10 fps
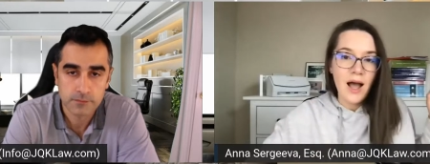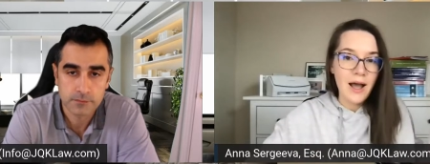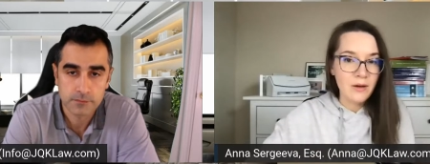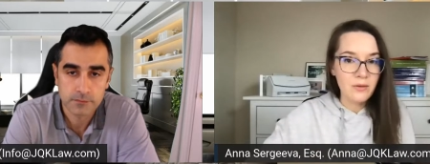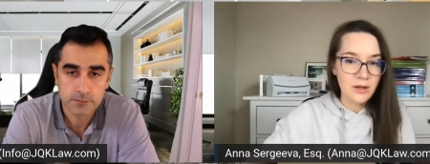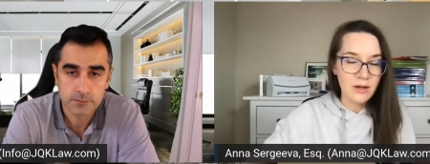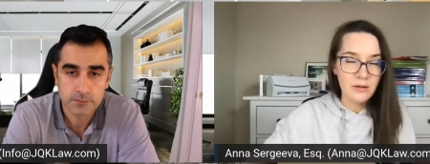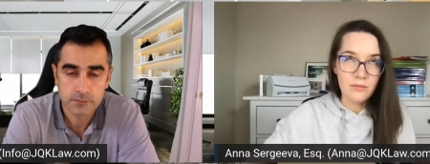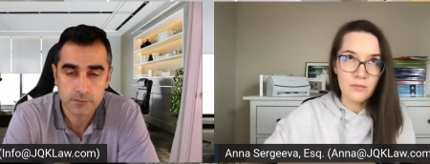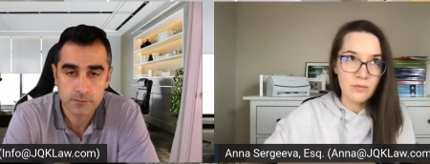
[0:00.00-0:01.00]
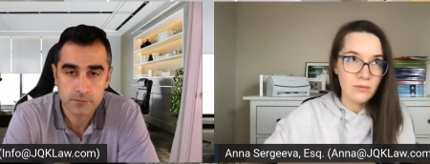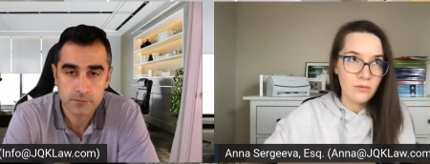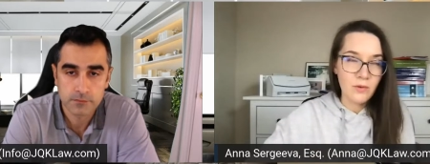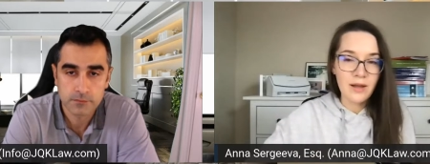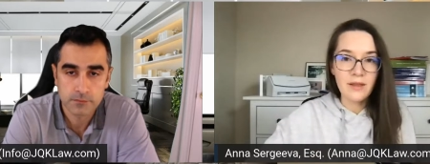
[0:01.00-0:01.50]
Speaker 1: Iowa um,
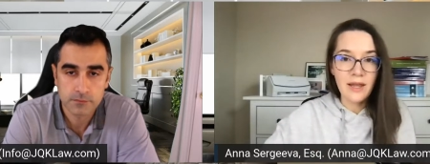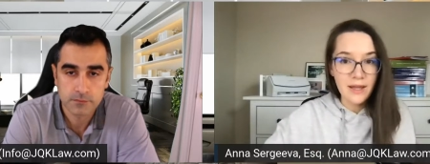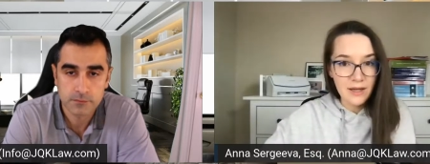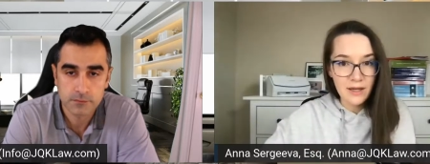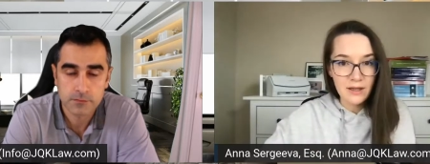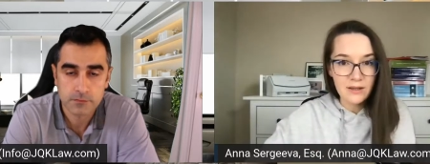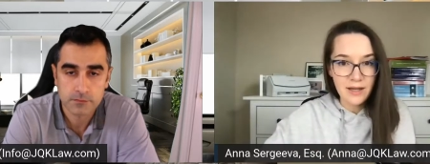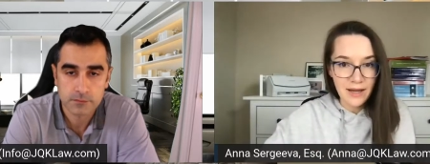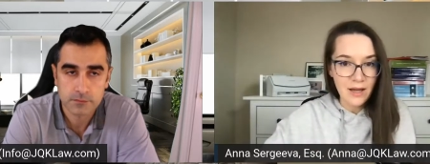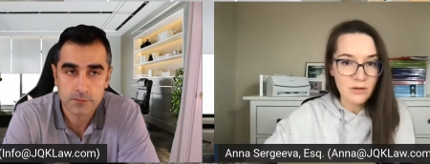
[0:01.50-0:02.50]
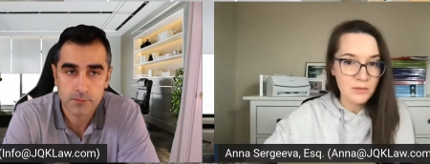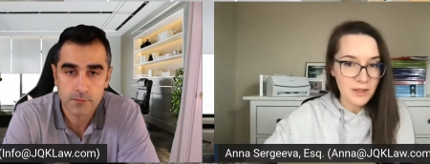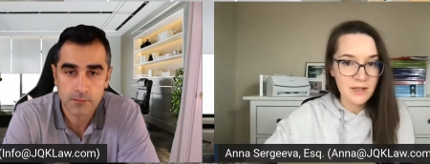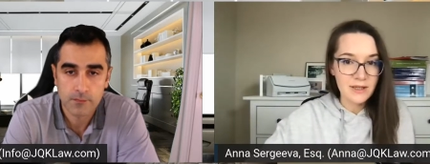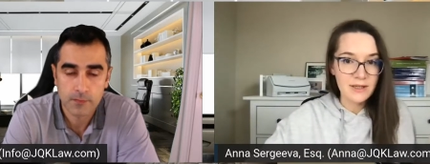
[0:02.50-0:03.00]
180-day
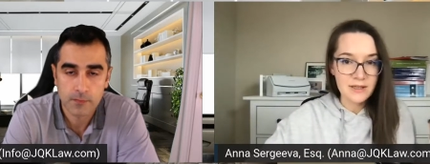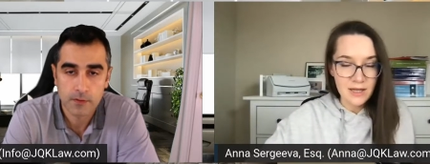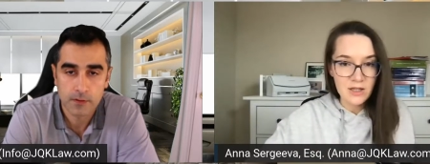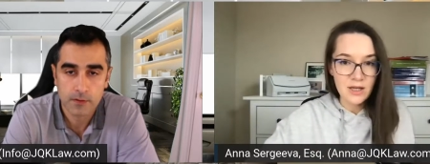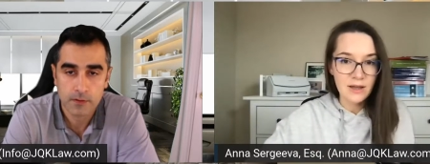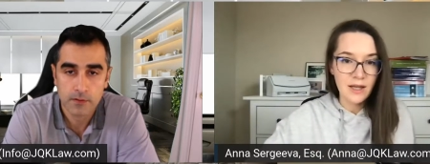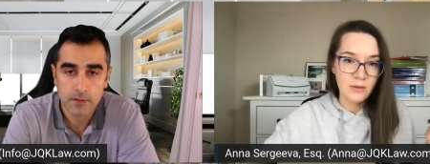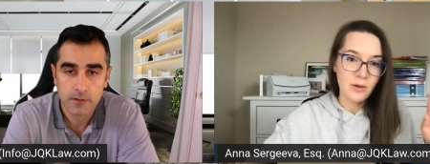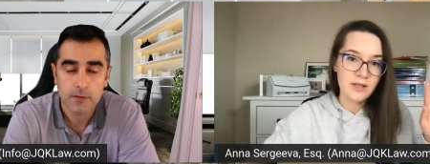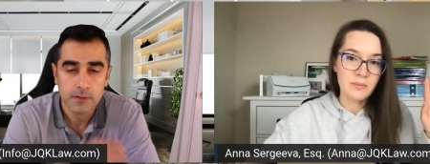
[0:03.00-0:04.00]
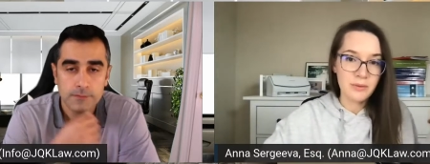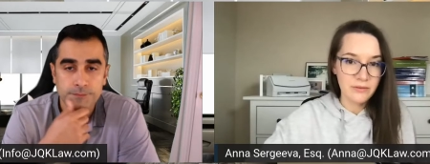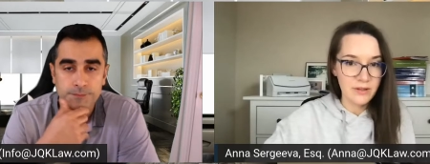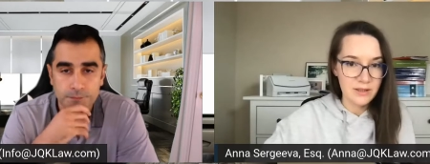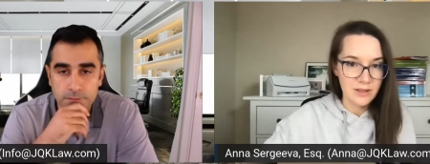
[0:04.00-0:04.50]
automatic extension that was
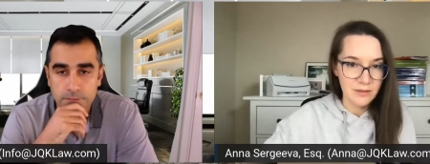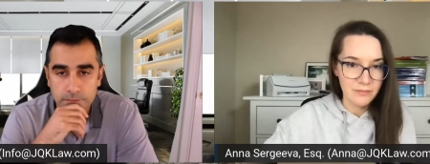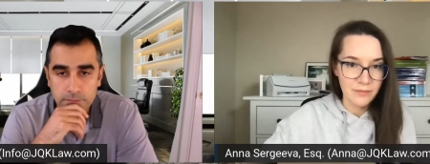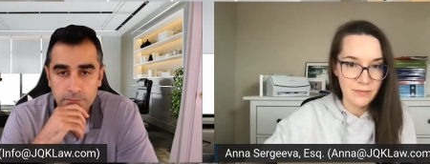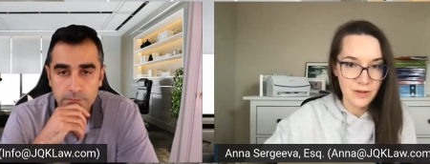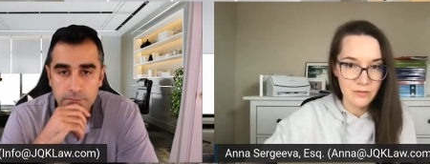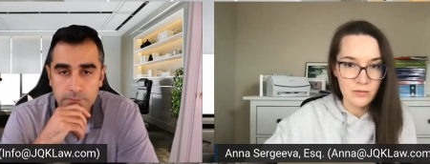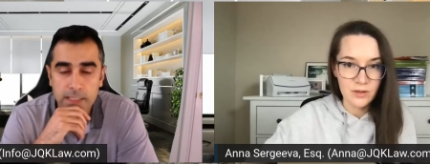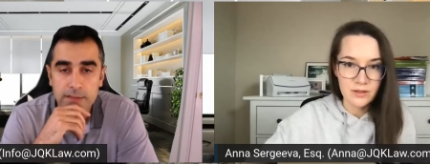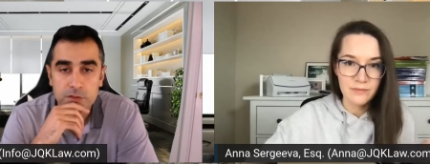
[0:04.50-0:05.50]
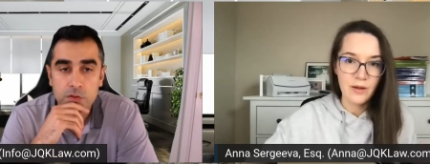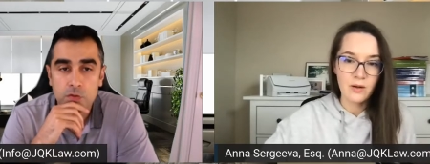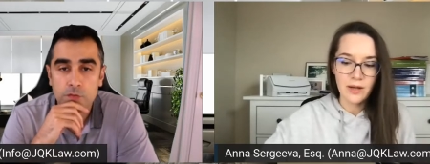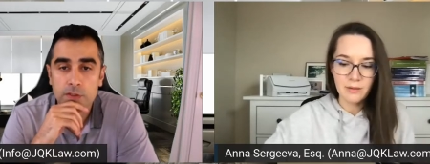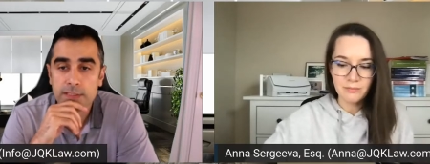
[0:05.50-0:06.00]
previously. Yeah.
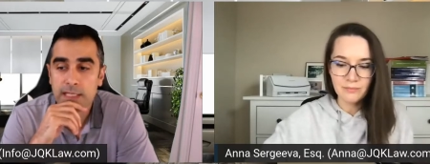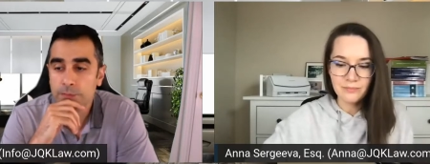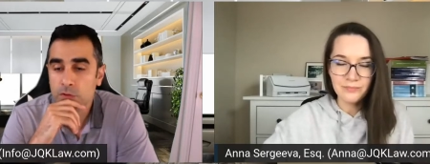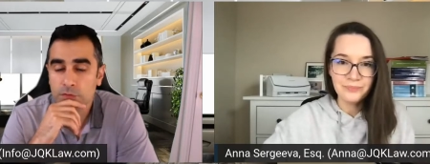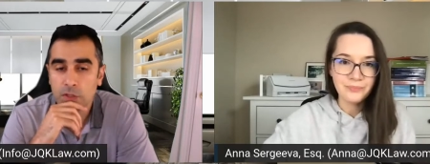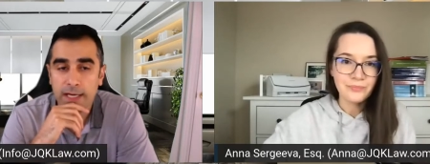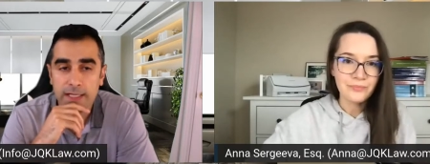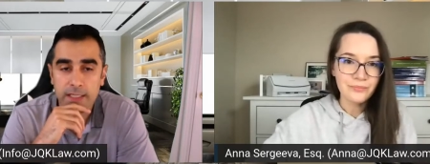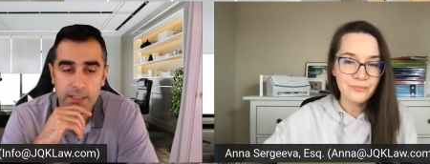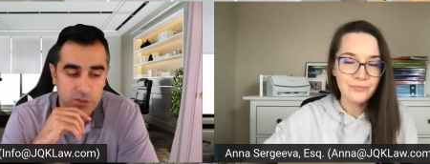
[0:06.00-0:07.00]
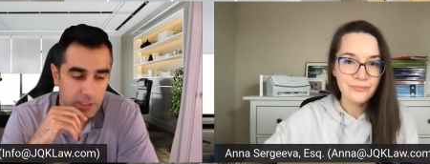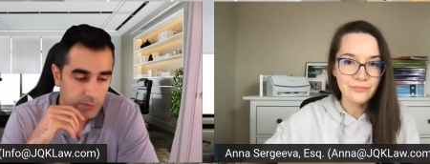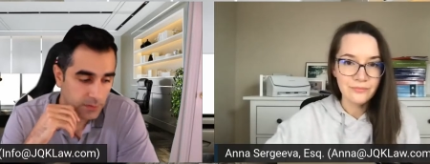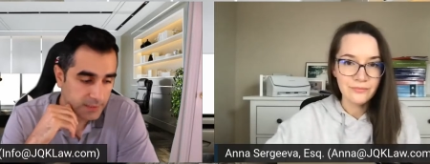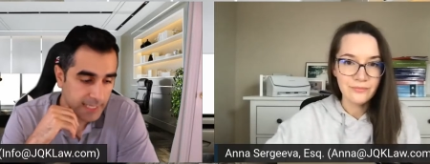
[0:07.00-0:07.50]
So,
Speaker 2: for example, if you had an
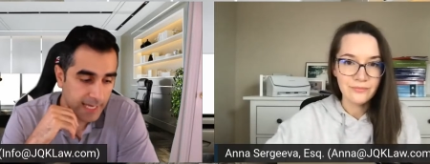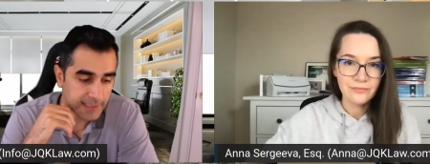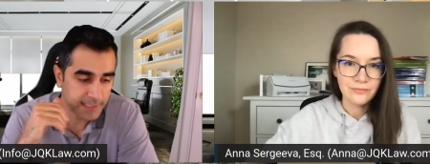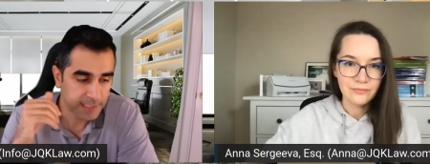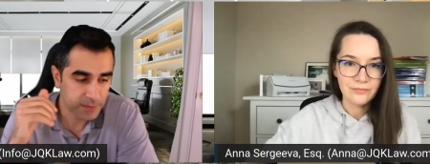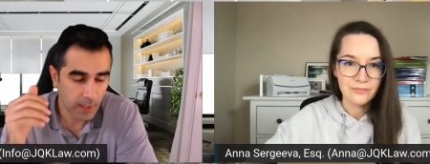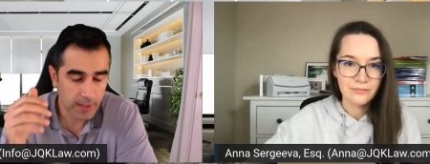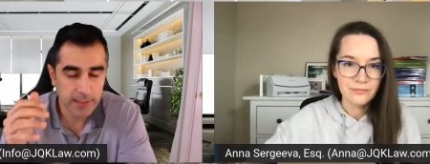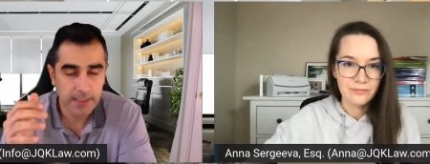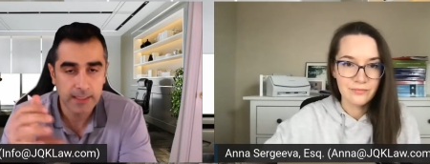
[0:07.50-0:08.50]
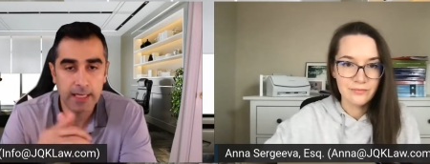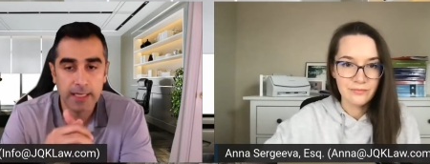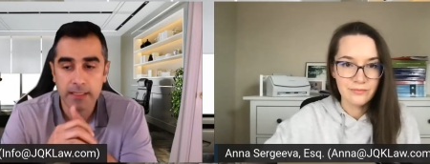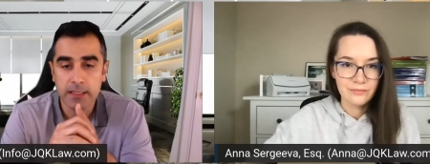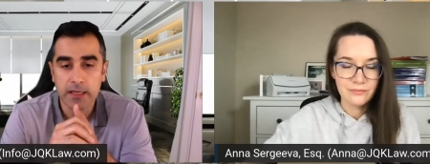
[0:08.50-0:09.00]
adjustment of status case pending,
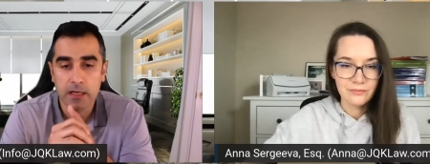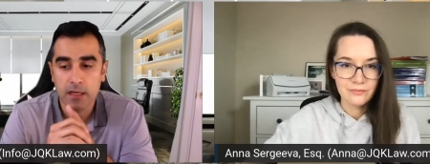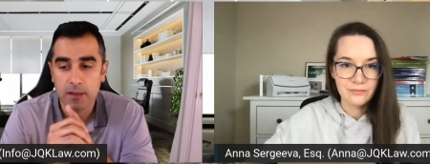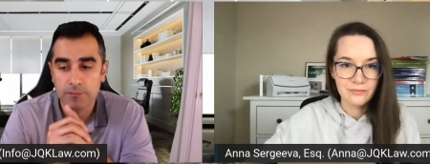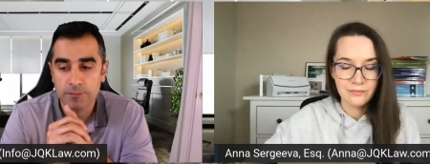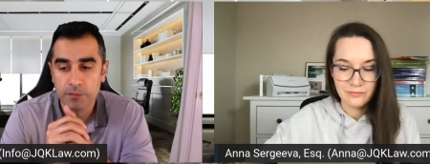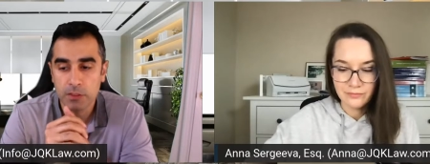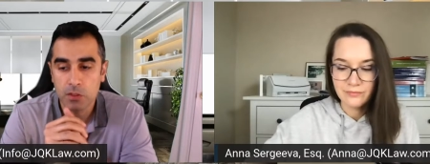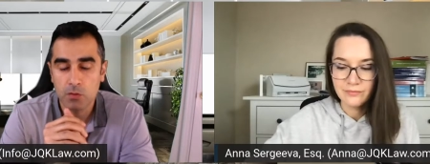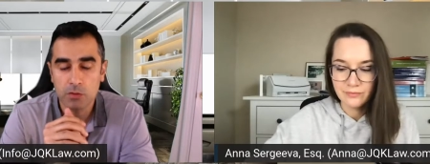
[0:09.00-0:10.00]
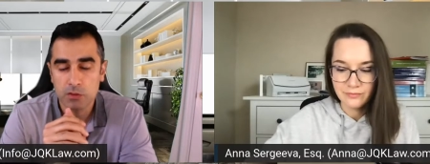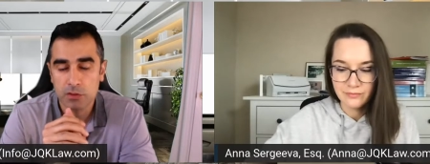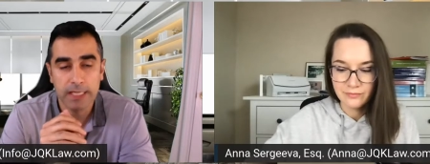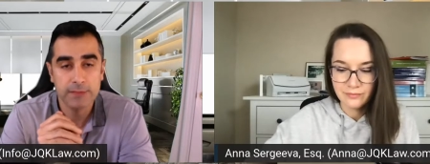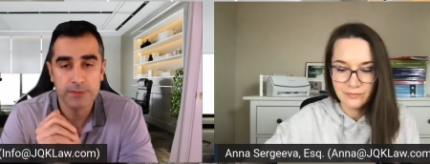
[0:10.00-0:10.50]
and um, you know your
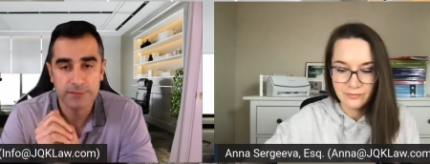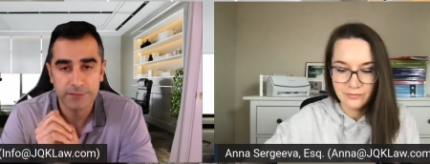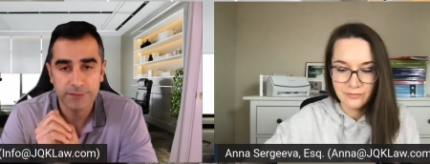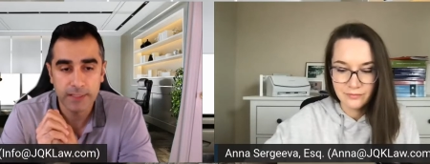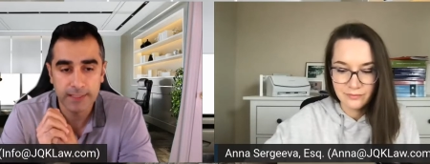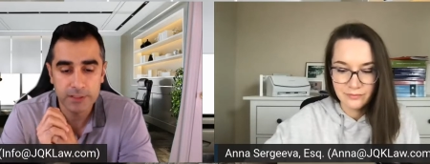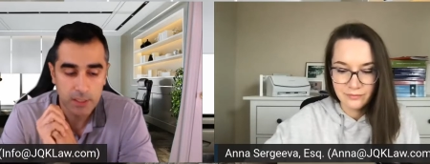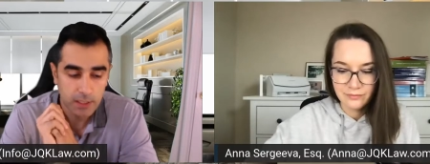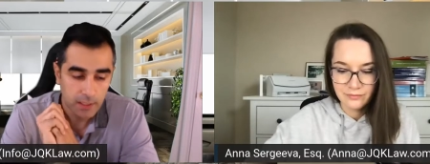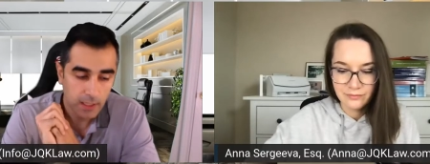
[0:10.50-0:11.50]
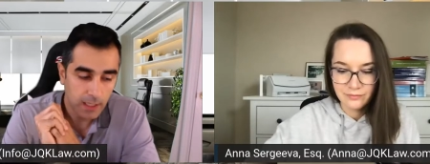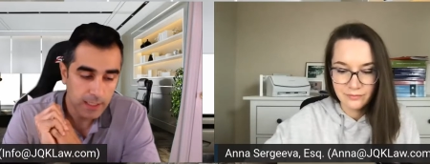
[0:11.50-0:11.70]
case wasn't finished, uh,